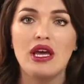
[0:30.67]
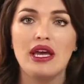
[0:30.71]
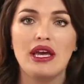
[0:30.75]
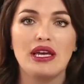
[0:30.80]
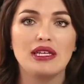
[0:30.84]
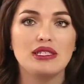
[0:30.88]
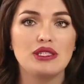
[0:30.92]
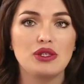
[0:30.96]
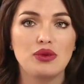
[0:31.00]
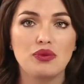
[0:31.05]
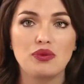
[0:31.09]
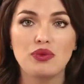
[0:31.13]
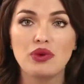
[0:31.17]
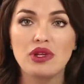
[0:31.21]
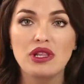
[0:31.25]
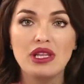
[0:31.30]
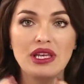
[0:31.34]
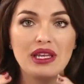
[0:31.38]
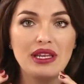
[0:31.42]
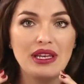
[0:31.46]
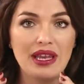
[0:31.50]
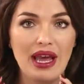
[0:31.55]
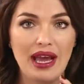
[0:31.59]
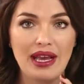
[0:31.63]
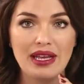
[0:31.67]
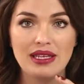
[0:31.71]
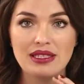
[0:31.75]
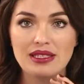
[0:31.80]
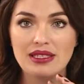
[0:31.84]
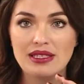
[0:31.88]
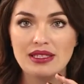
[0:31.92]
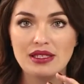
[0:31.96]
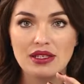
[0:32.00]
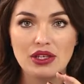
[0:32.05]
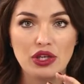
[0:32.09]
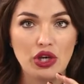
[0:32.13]
It's a really
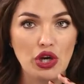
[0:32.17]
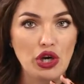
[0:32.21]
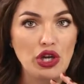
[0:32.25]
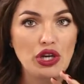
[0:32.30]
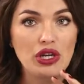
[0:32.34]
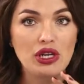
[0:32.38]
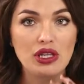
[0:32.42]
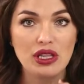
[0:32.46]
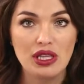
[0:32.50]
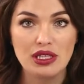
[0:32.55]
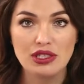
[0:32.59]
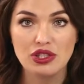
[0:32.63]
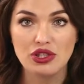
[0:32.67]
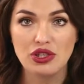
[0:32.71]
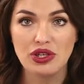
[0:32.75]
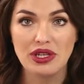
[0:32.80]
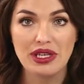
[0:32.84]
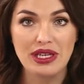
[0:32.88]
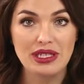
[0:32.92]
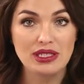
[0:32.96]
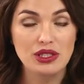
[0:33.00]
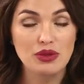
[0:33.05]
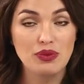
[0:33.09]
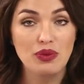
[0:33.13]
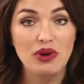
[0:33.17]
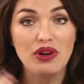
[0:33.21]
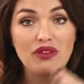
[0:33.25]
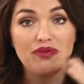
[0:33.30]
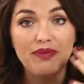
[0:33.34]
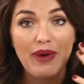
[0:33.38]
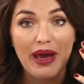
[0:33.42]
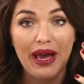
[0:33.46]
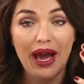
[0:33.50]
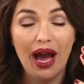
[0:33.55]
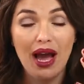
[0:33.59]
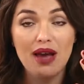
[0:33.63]
nice, good cleanser. It gets rid of
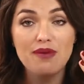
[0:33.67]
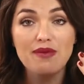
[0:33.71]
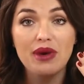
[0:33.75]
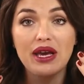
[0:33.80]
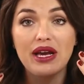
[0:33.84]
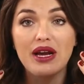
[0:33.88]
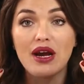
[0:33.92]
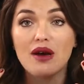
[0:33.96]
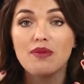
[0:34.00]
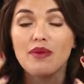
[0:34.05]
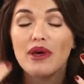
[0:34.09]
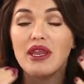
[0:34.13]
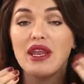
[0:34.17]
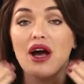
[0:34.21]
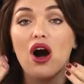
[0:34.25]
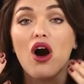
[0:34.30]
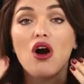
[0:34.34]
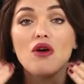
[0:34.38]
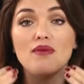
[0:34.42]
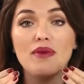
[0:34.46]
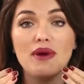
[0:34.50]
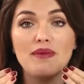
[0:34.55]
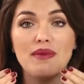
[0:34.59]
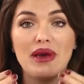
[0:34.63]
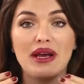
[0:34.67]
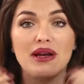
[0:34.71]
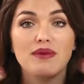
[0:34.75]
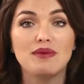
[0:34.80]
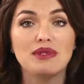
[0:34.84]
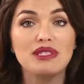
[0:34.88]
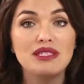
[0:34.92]
my eye makeup and all my makeup.